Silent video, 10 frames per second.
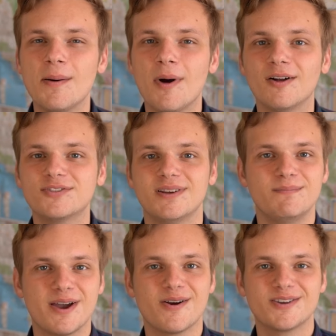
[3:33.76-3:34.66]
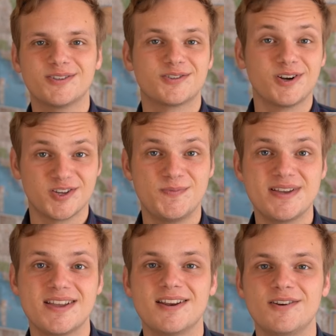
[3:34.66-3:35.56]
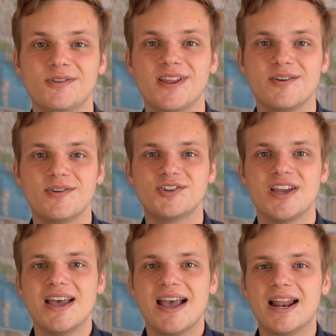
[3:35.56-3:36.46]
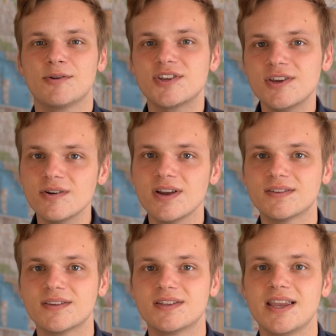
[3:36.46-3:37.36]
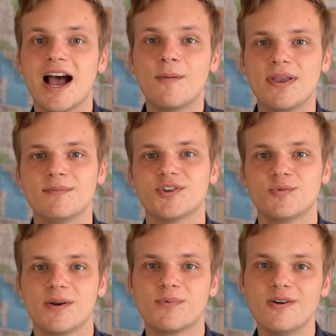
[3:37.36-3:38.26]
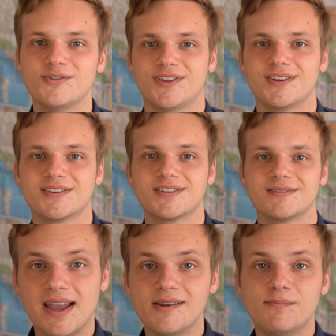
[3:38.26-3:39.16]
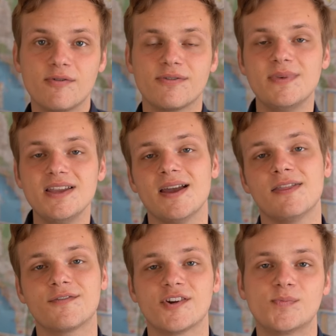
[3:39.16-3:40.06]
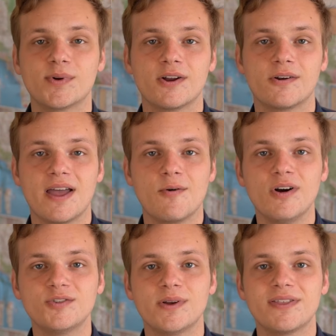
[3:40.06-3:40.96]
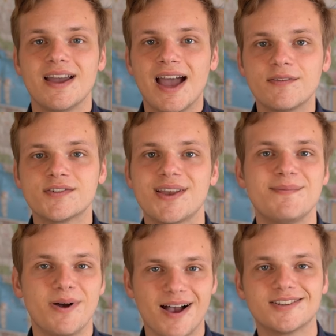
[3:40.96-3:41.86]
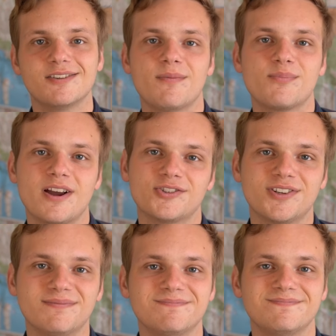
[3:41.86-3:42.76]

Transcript: I'm often embarrassed to start speaking in a new language, and I was curious to see how Pimsleur would approach this. And both me and the French beginner that I worked with had the same positive impression.